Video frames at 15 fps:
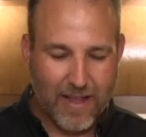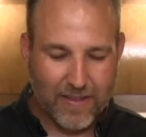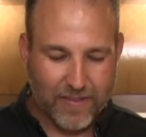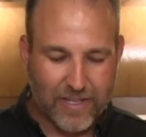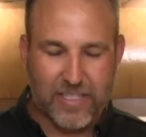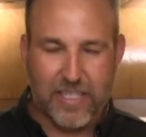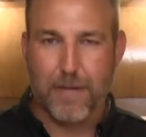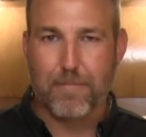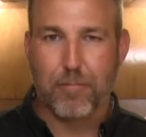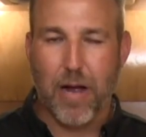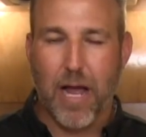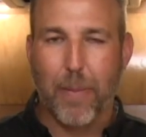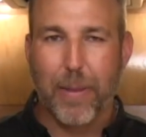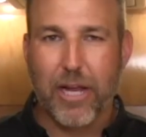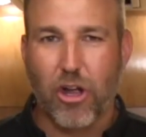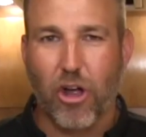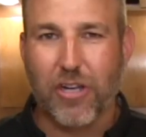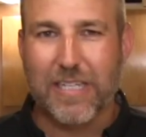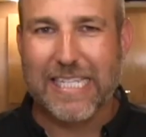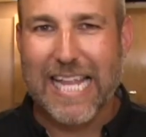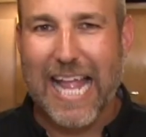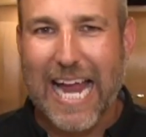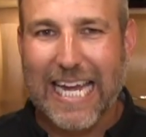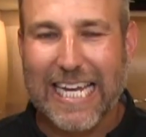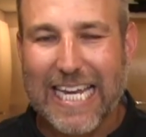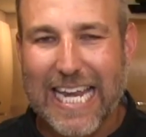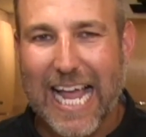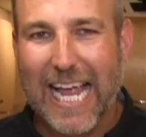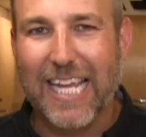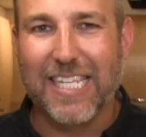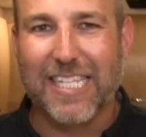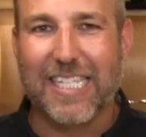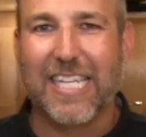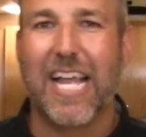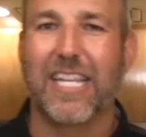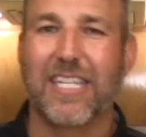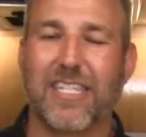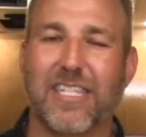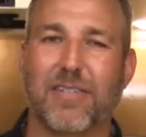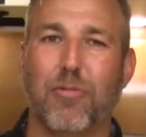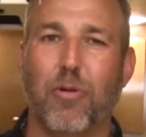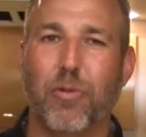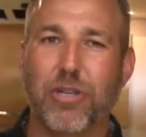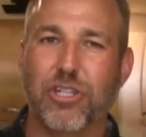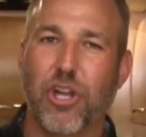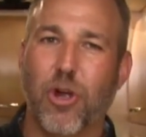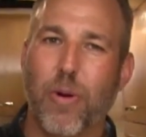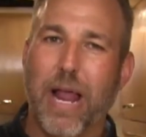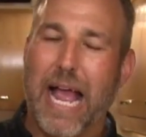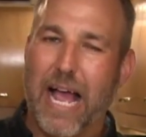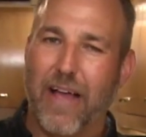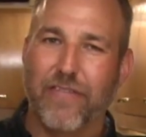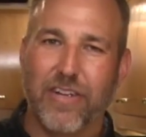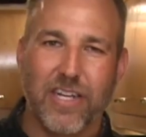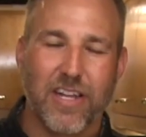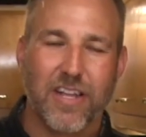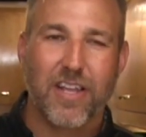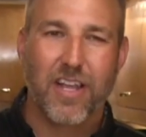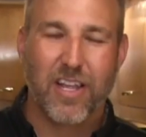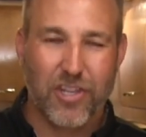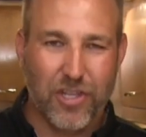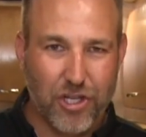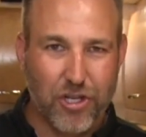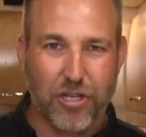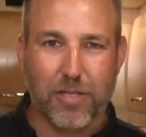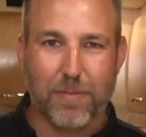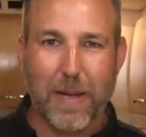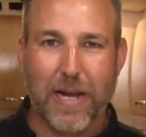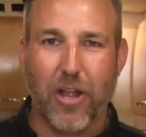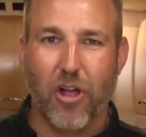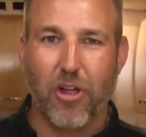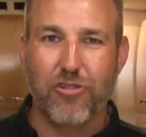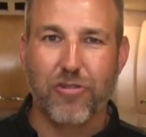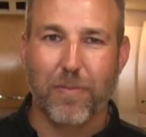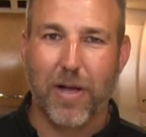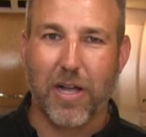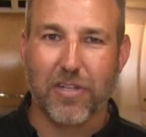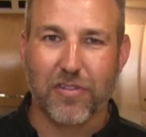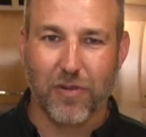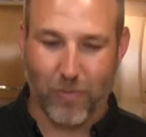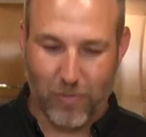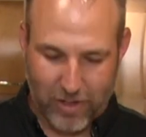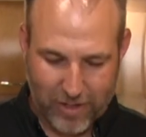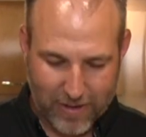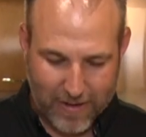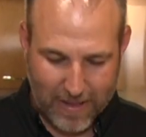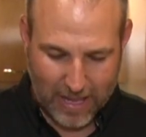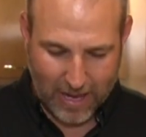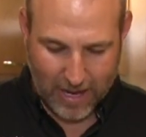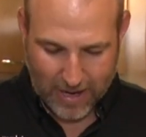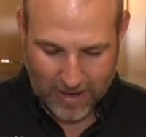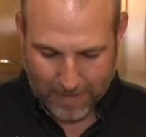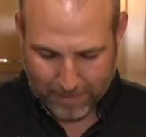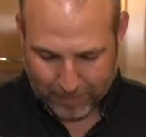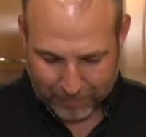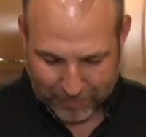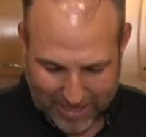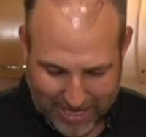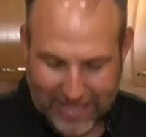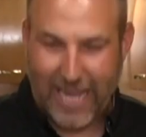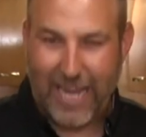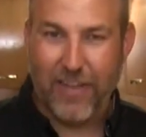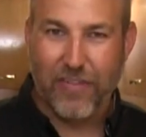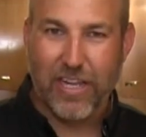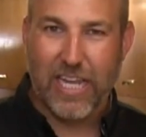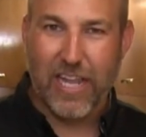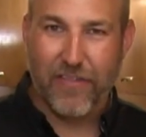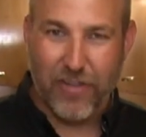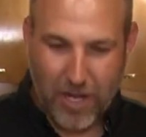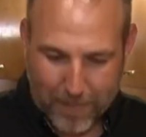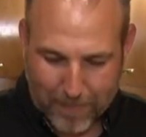This thing probably costs 99 cents, but when you don't have it, you'd spend $100 for one. And they even give you a